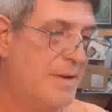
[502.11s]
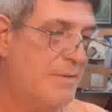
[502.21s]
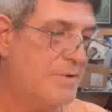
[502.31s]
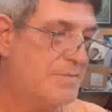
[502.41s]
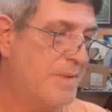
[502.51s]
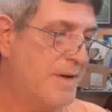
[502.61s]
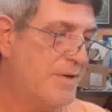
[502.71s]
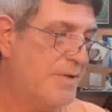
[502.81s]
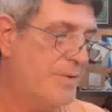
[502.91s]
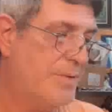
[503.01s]
It was
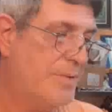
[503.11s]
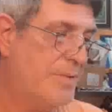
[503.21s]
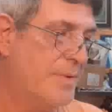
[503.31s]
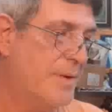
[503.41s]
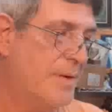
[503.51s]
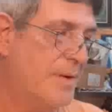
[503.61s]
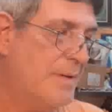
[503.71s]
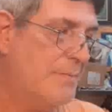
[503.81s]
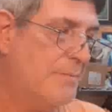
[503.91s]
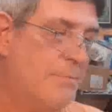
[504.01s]
made to
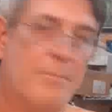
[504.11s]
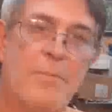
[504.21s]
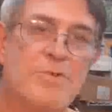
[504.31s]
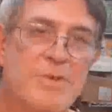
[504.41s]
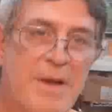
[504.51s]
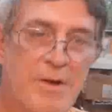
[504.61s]
mostly